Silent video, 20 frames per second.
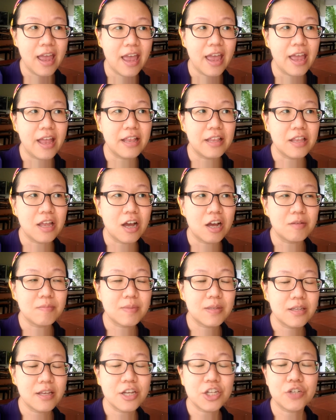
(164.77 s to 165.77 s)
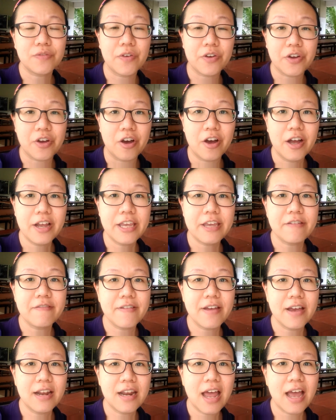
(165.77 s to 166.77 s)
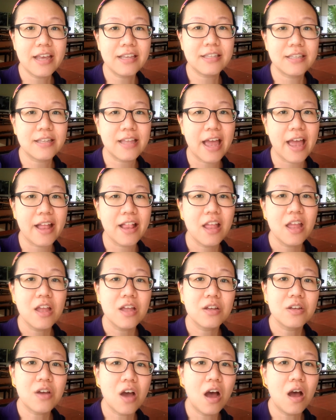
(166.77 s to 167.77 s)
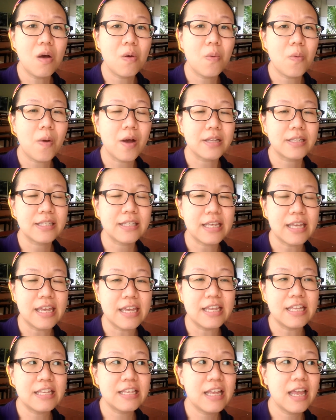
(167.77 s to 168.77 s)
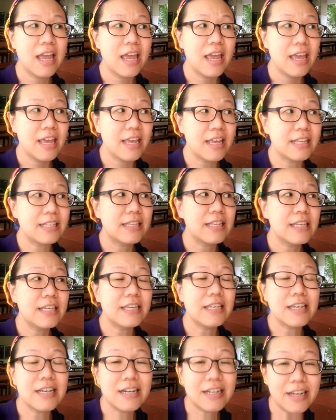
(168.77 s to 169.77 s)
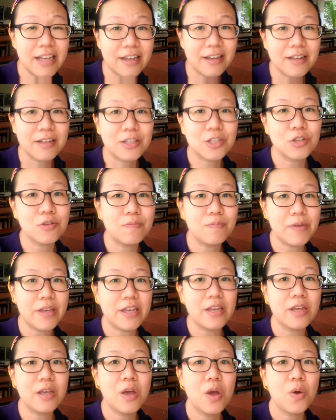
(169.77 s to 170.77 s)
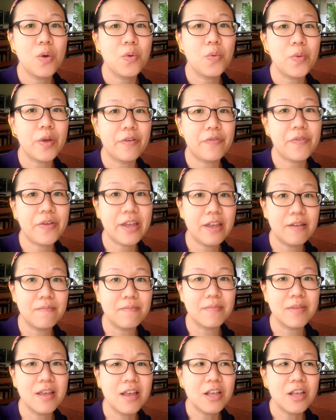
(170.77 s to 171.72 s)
and searched for God, he realized that God was in his yearning to be with him.